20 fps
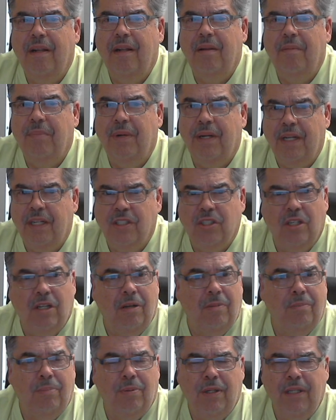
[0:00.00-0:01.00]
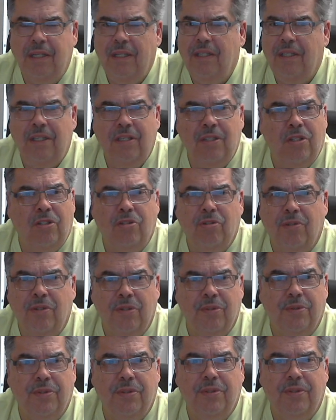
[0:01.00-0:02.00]
But it's completely the
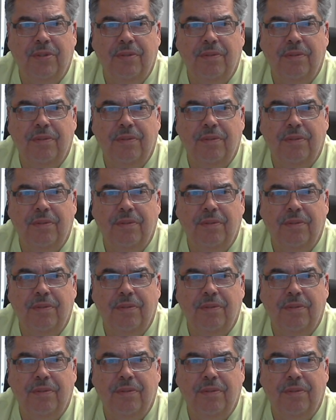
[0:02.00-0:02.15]
truth.